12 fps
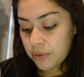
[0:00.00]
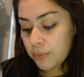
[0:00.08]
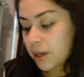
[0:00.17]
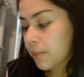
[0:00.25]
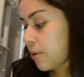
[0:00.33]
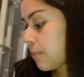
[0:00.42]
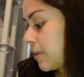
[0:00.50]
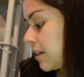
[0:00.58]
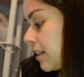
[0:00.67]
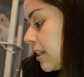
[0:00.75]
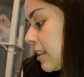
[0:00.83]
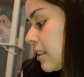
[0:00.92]
The one I'm
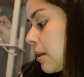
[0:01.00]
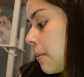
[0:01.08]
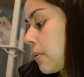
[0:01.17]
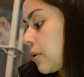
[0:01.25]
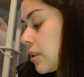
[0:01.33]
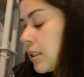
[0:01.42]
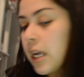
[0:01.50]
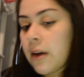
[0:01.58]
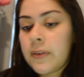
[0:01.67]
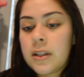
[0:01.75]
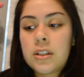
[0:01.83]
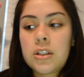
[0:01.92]
opening is number
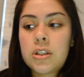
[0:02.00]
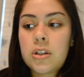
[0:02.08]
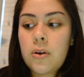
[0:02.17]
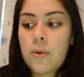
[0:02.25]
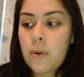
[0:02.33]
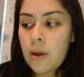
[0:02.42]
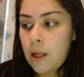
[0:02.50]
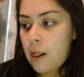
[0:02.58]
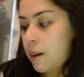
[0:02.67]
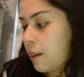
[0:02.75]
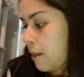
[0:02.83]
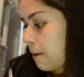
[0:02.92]
7, so
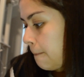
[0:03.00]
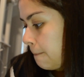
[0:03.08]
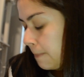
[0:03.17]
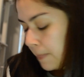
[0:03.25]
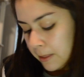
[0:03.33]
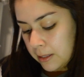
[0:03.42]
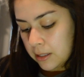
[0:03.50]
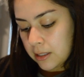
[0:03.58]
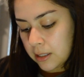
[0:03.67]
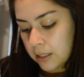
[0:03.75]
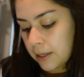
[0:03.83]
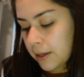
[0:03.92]
let's
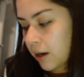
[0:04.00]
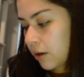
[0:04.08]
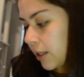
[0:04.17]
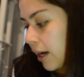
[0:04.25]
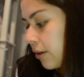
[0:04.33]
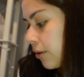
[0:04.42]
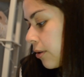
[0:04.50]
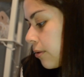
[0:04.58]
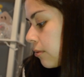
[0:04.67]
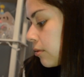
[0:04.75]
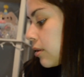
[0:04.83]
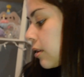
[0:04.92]
see how that
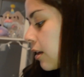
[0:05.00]
goes.